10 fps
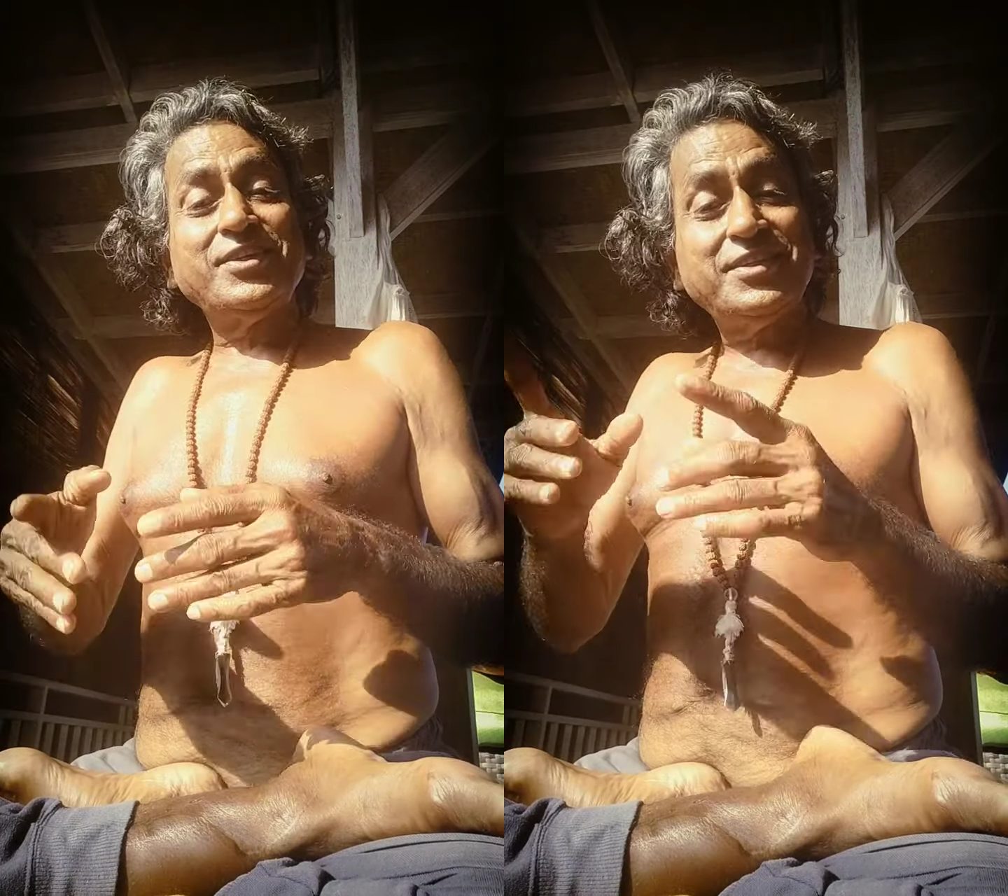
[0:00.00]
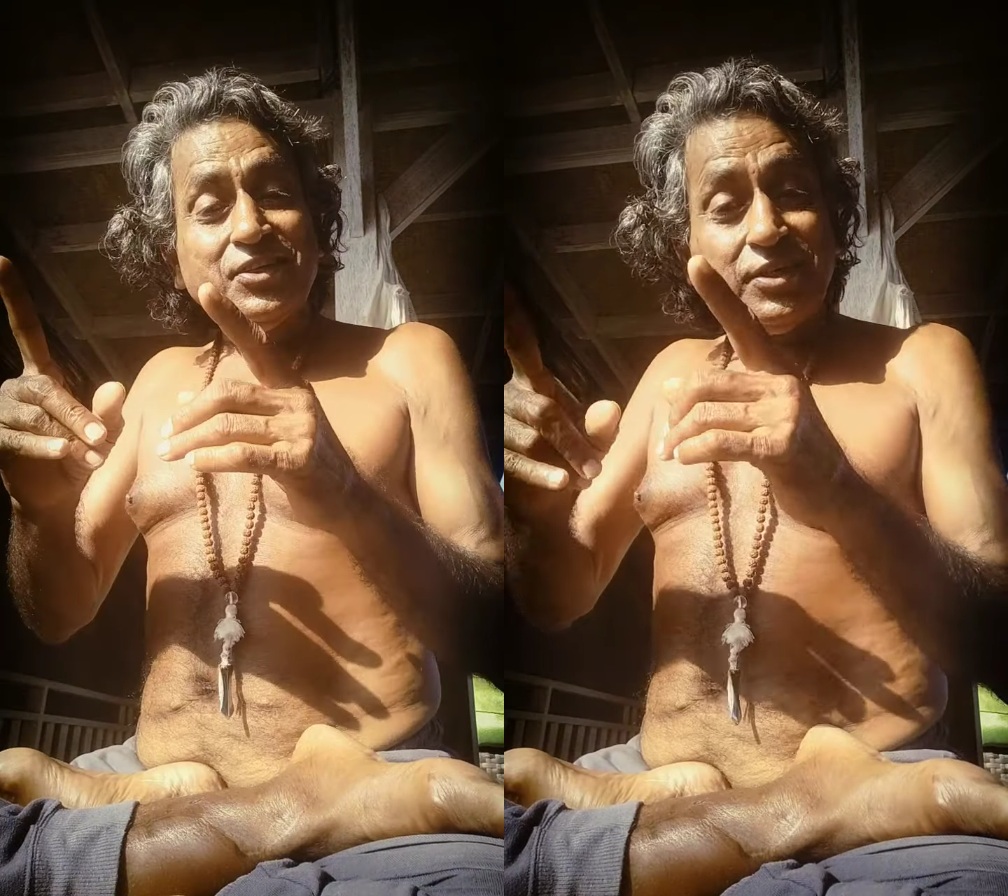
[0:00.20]

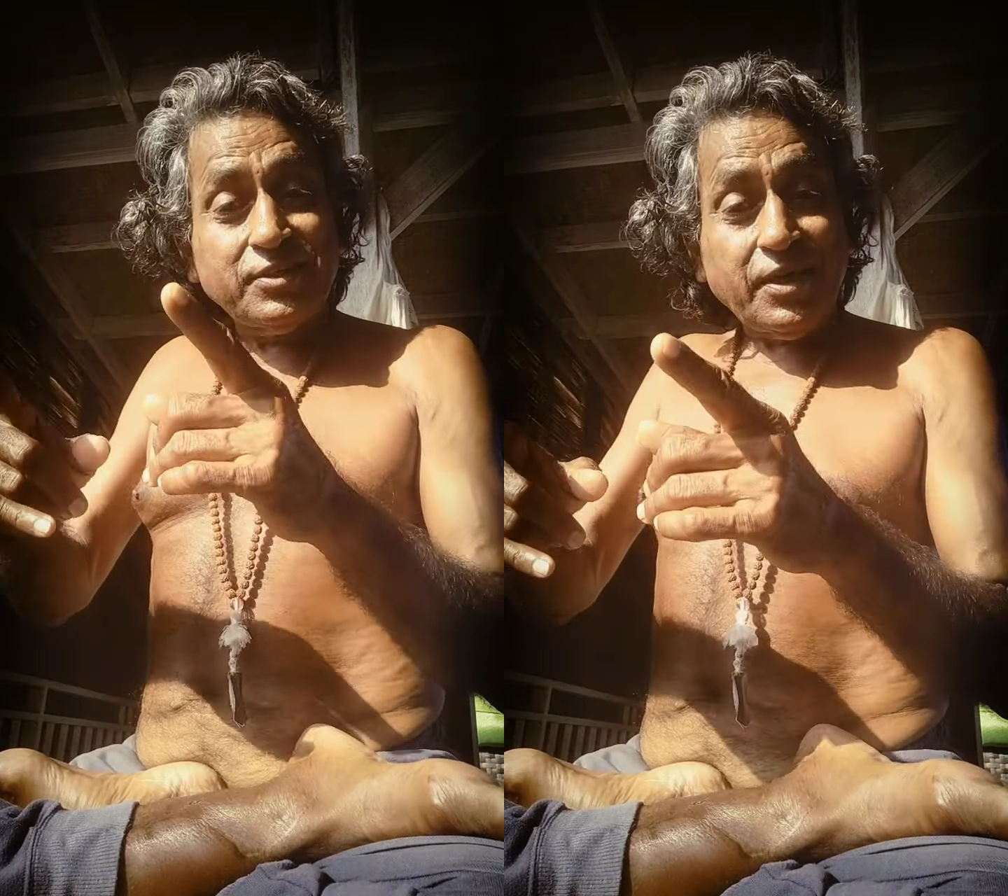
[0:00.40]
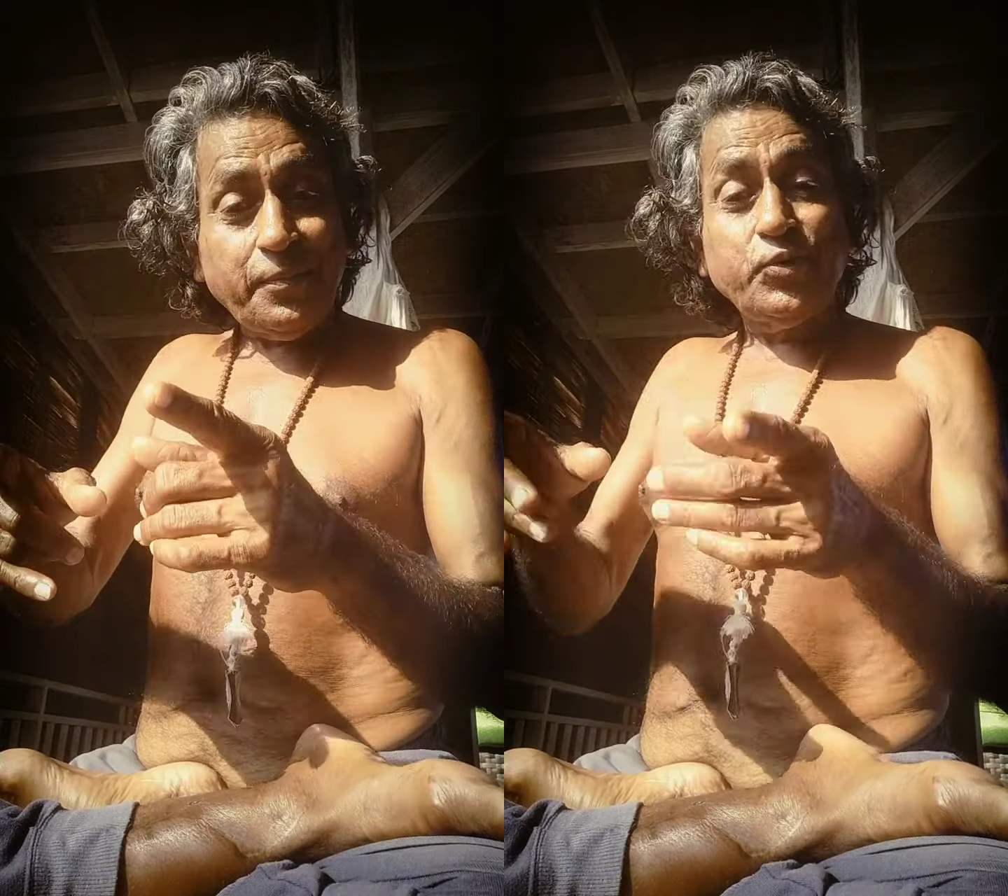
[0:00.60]
this
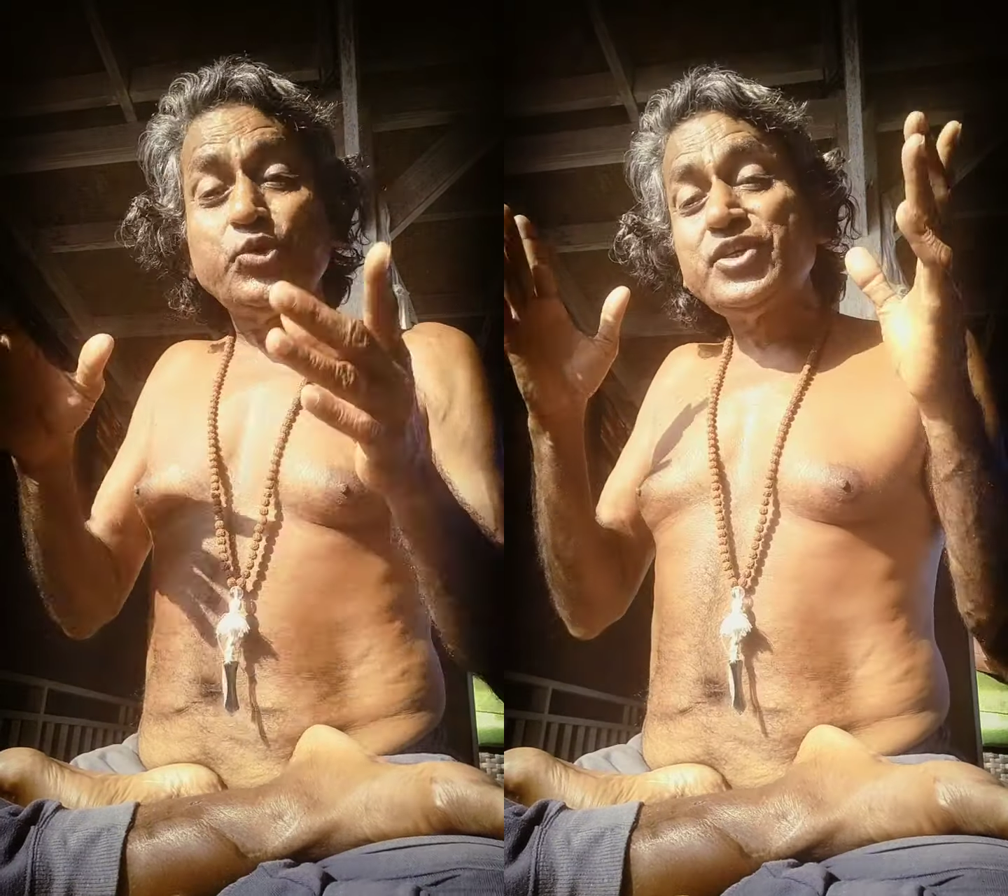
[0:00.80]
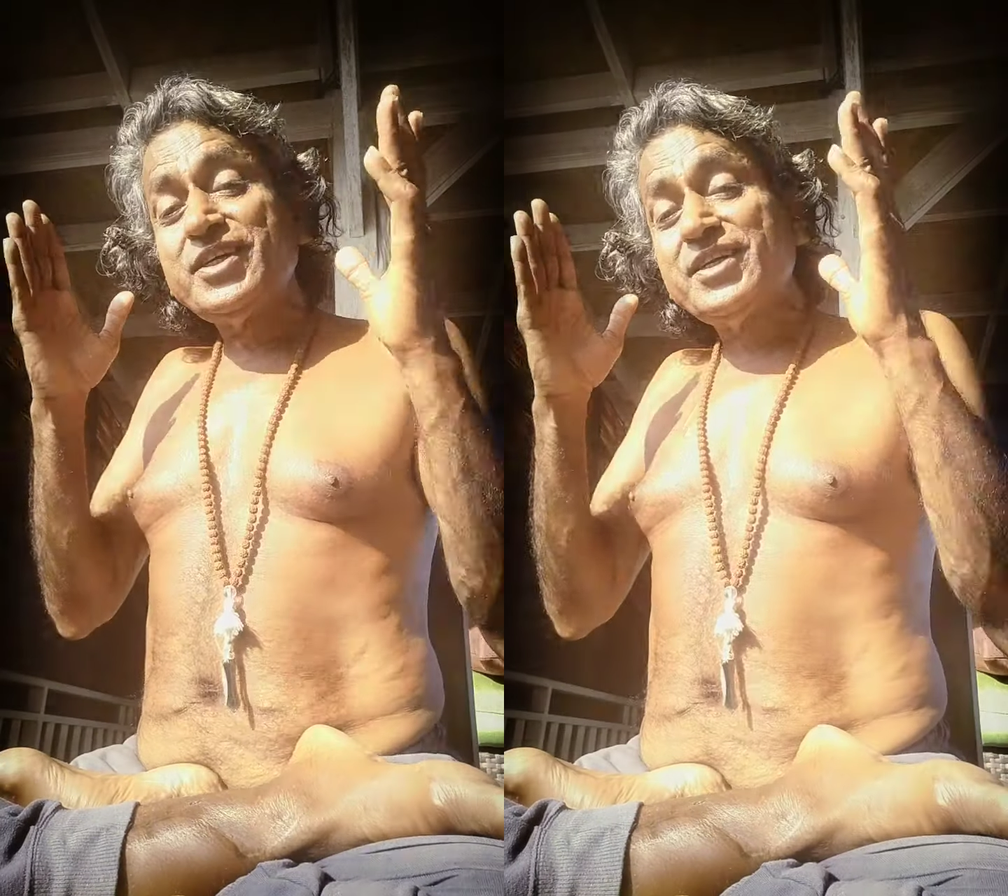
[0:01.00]
is the
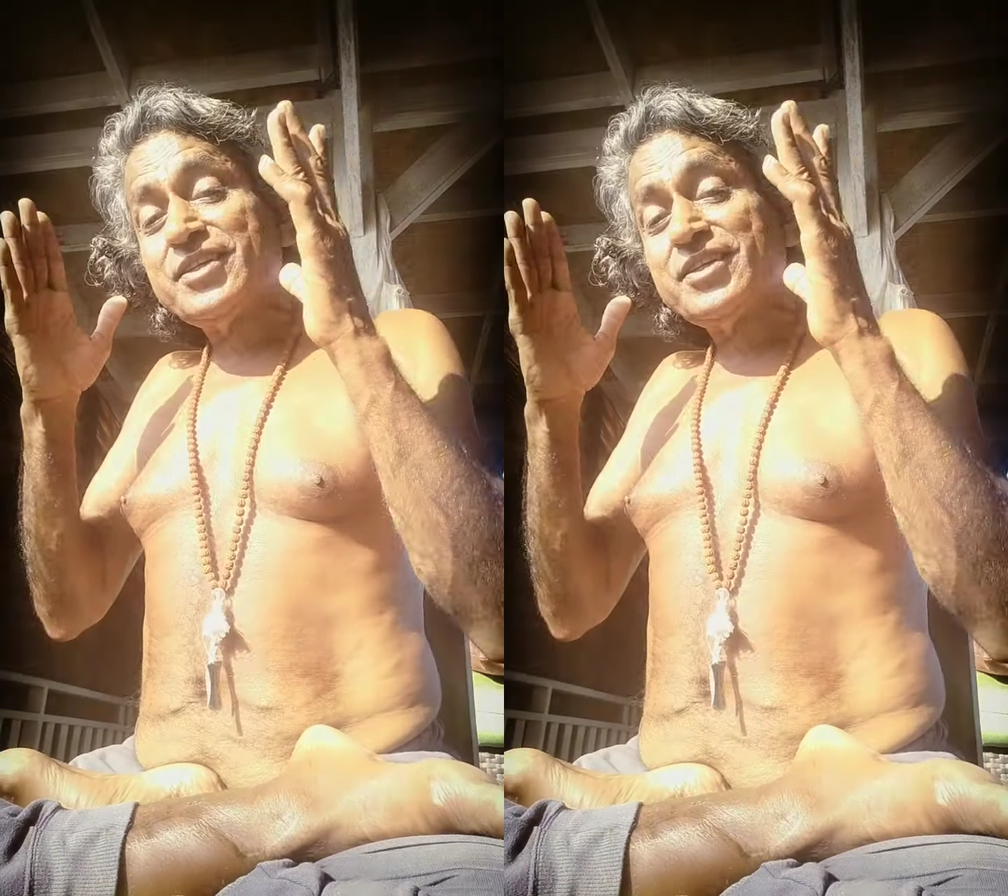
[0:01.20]
beauty and